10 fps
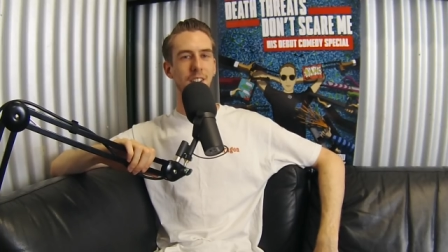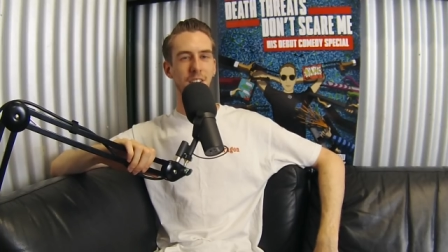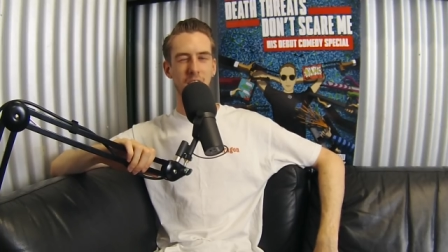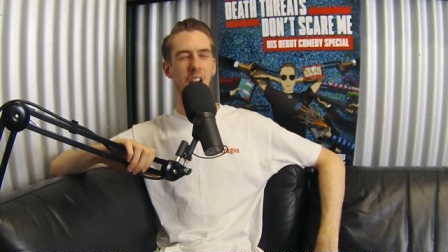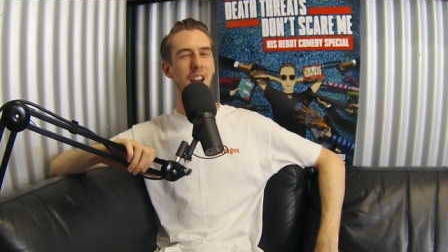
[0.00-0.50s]

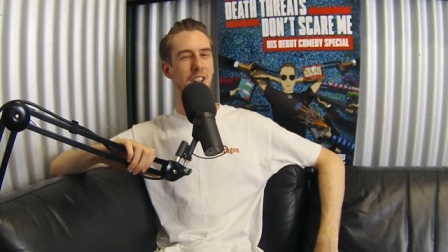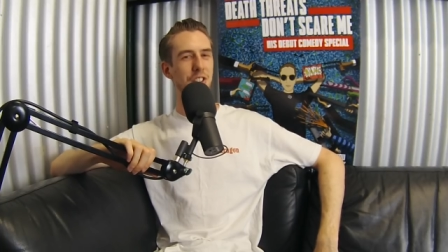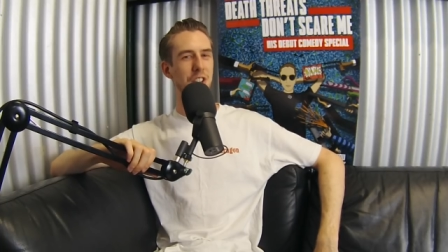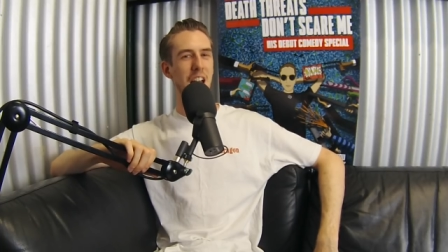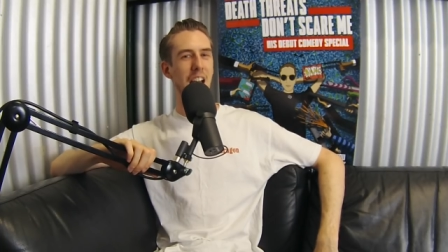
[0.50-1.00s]
kind of
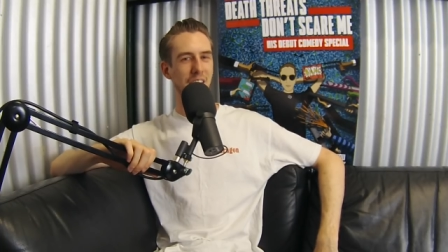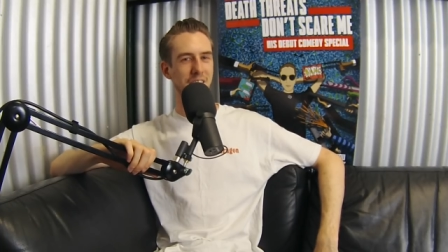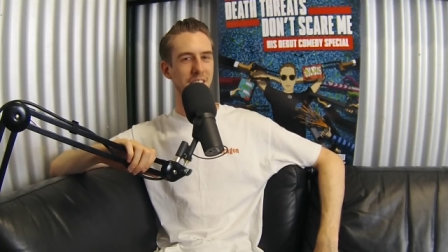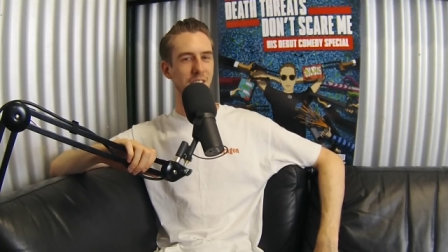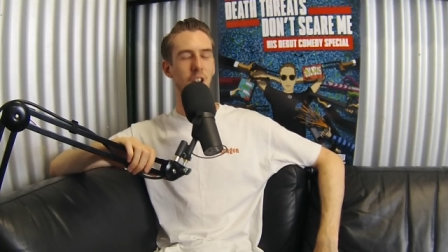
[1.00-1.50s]

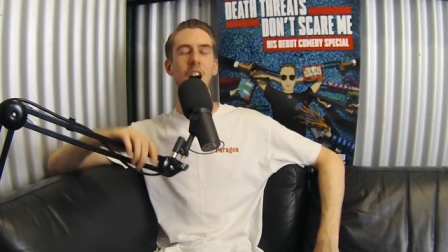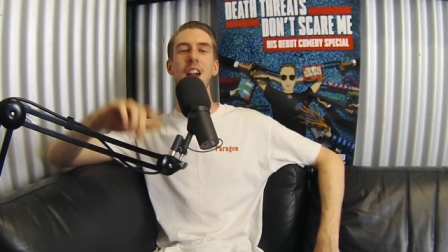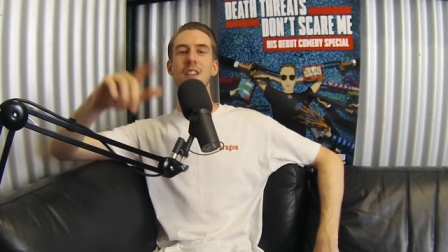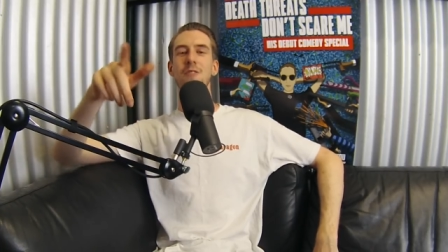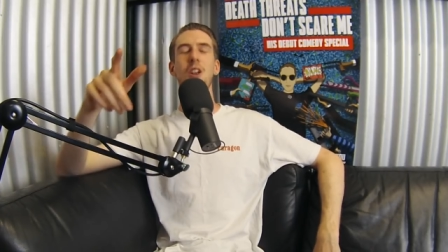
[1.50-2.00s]
jacked.
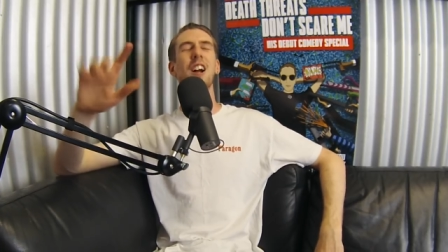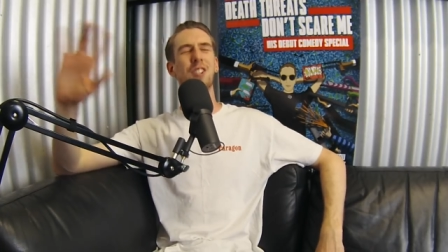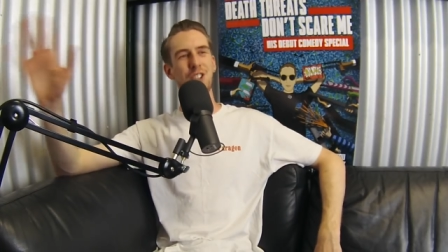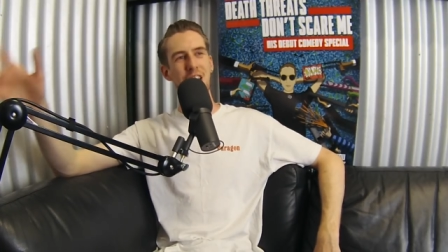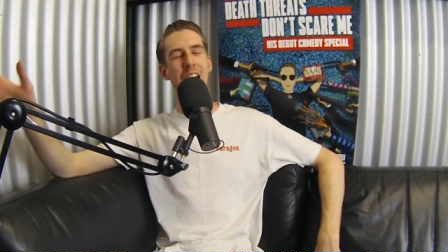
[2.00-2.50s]
Not
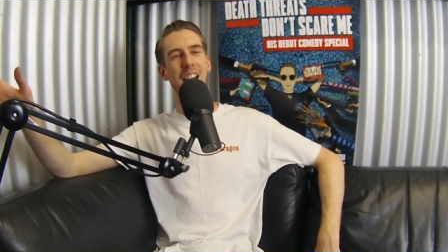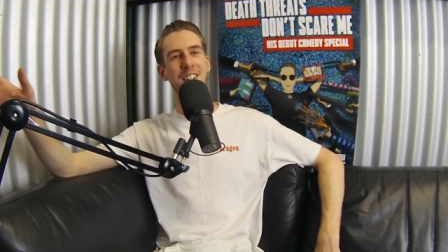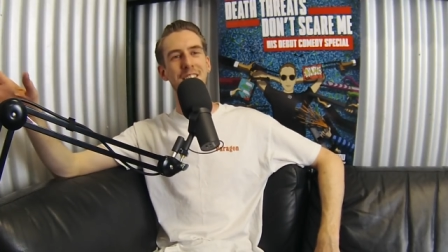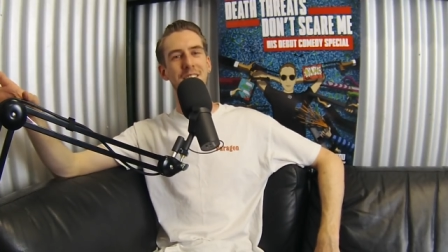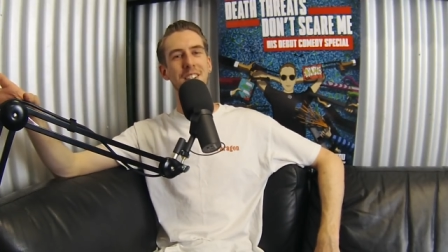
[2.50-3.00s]
not
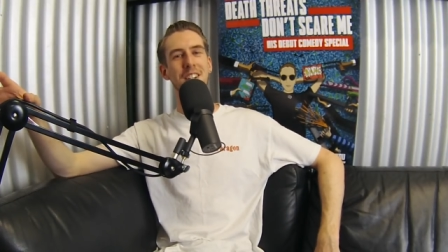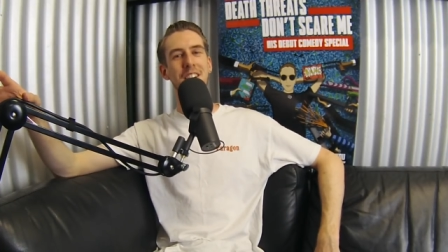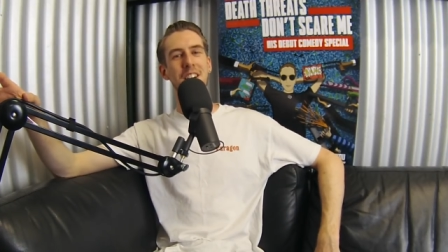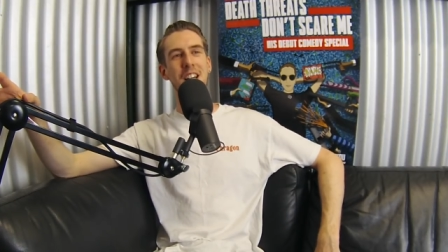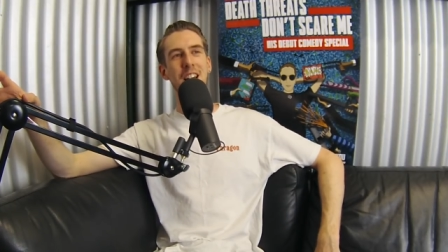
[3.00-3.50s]
jacked.
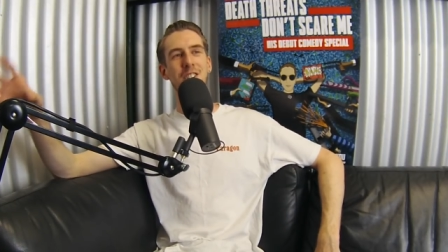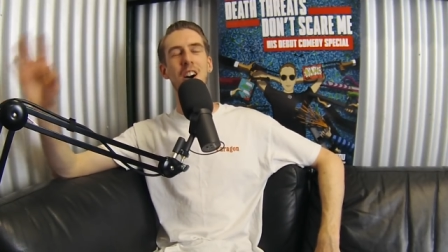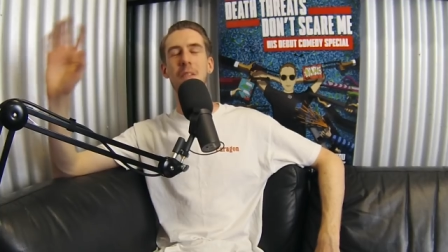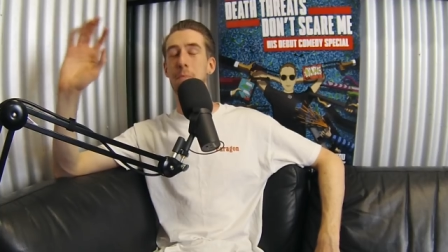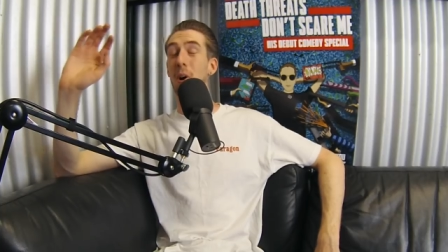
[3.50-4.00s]

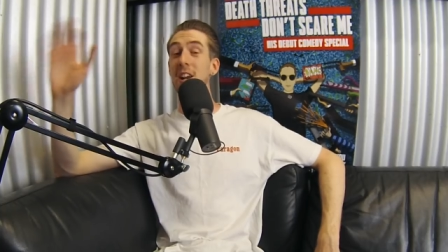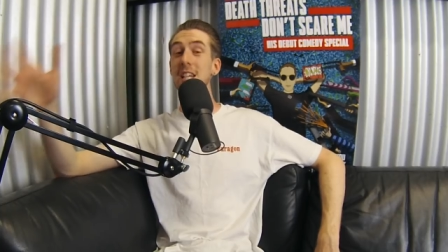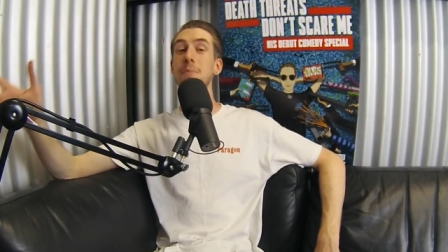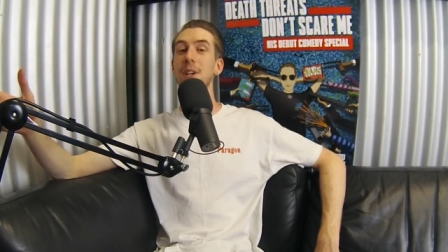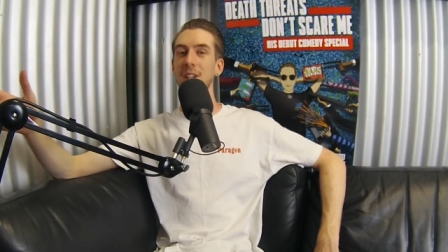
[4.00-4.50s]
Not
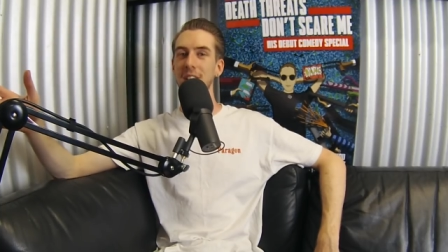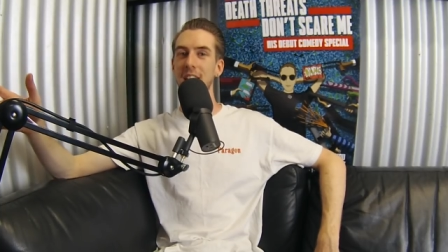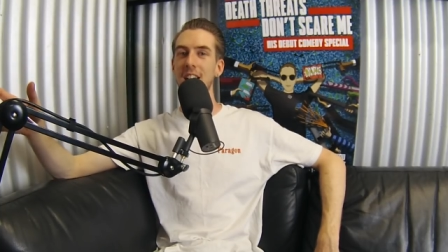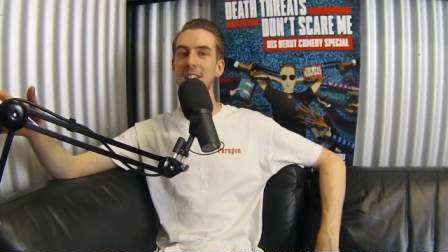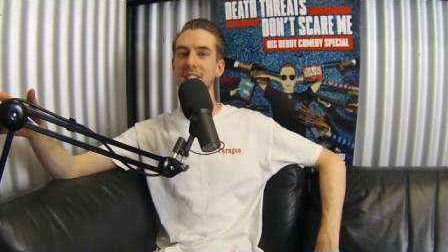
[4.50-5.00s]

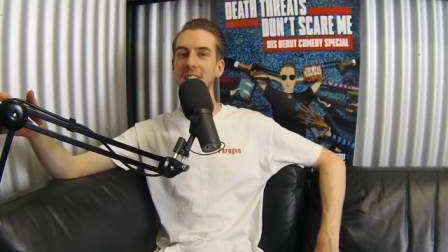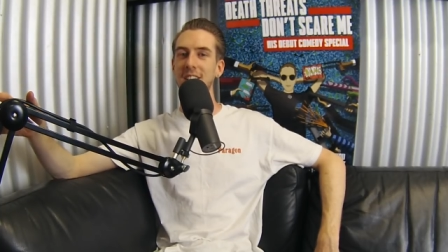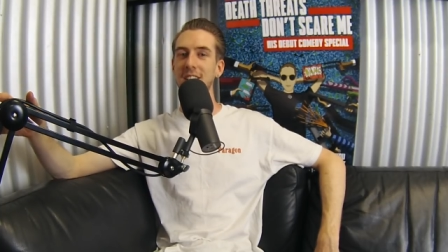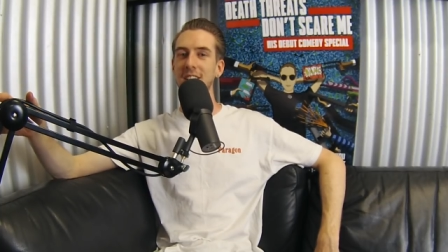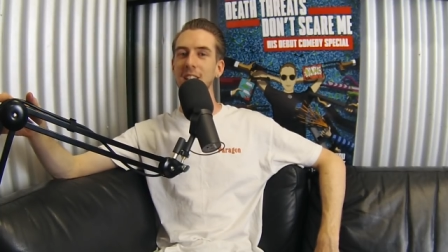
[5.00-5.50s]
bodybuilder.
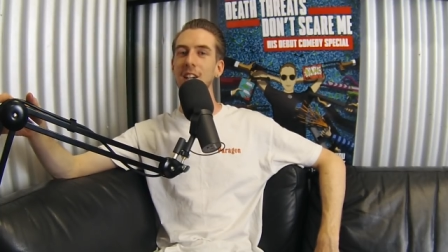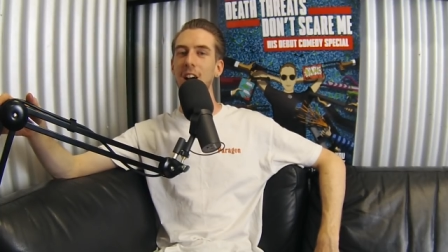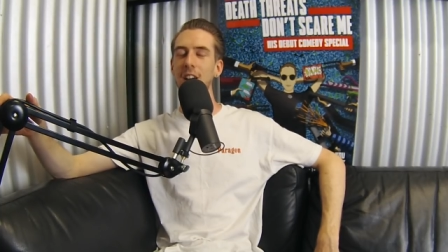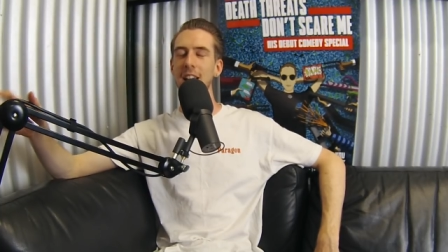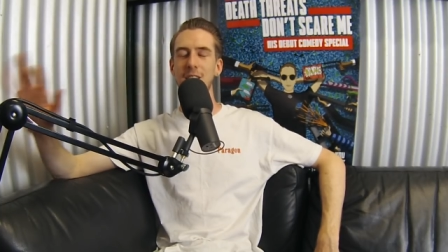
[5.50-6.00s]
You
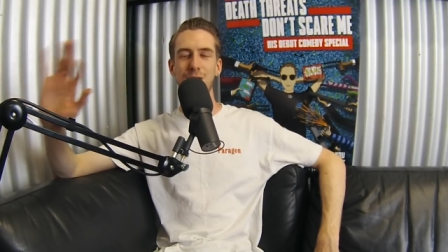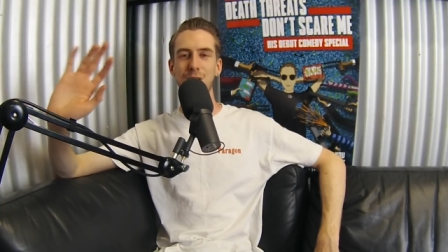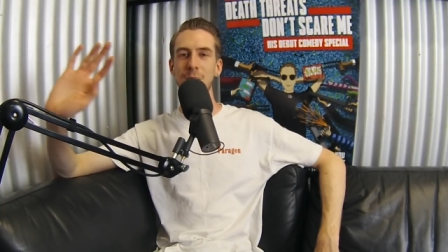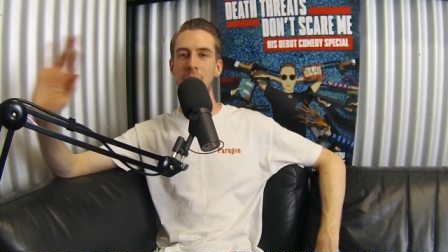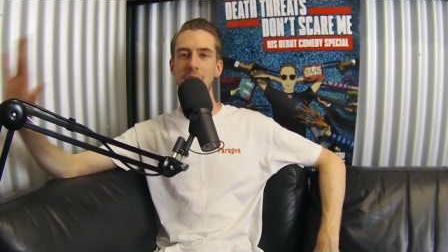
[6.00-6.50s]
know, that's
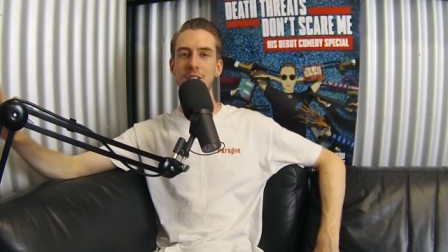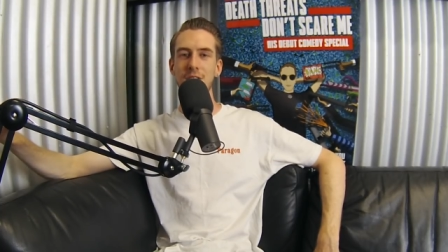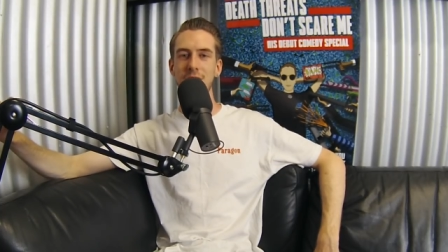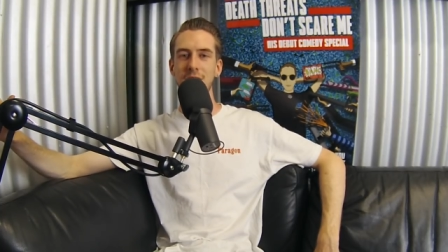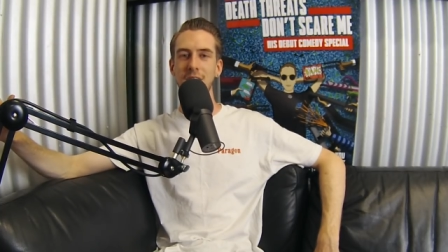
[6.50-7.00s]
too
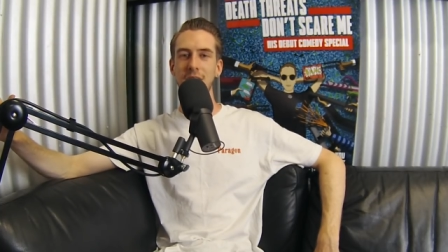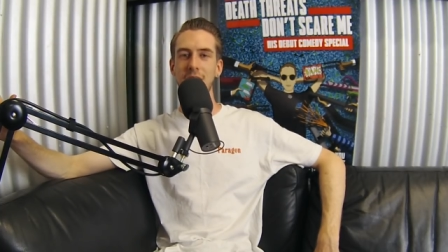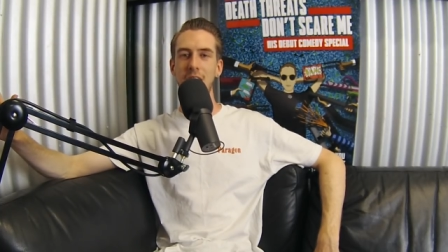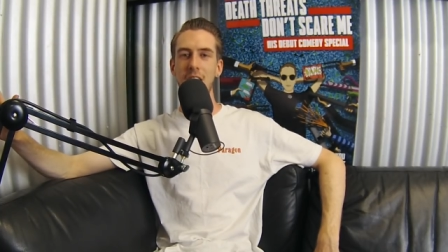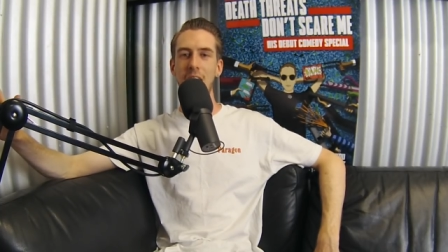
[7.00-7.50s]
much.
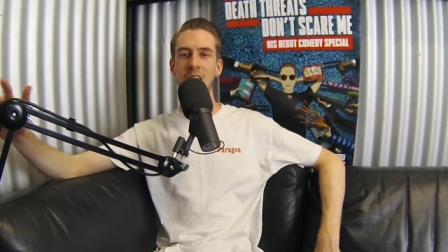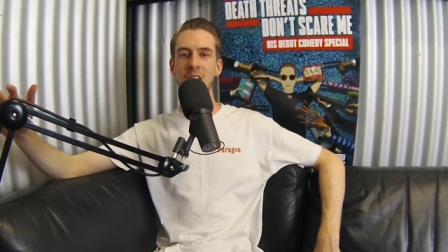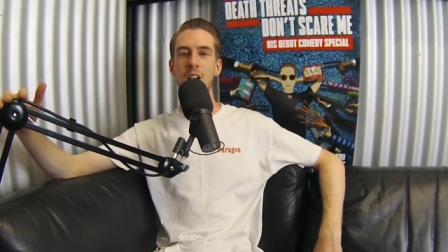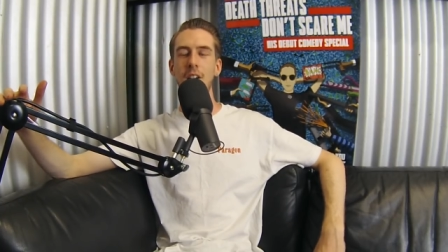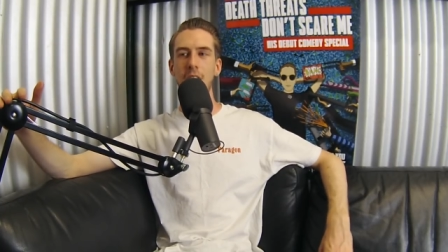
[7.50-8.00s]
And
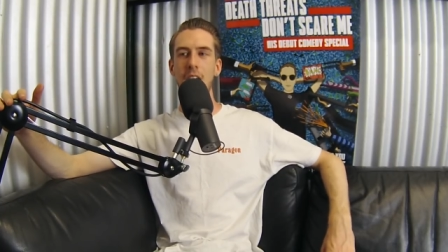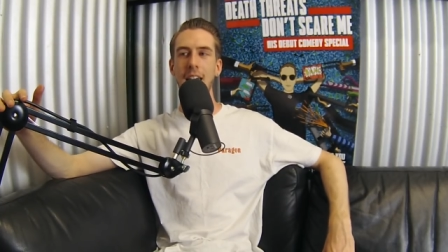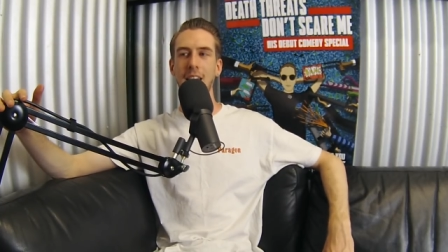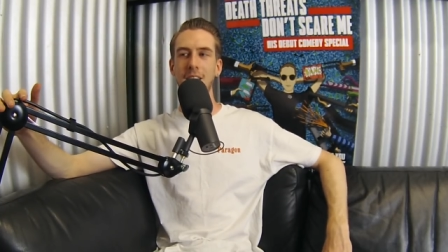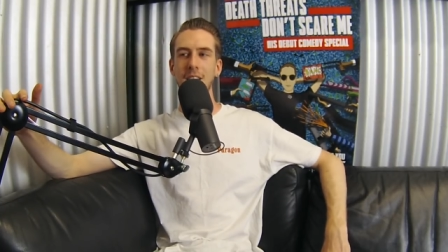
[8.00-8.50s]
not
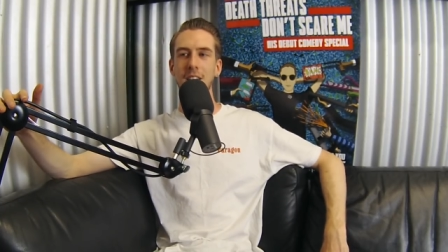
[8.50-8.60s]
like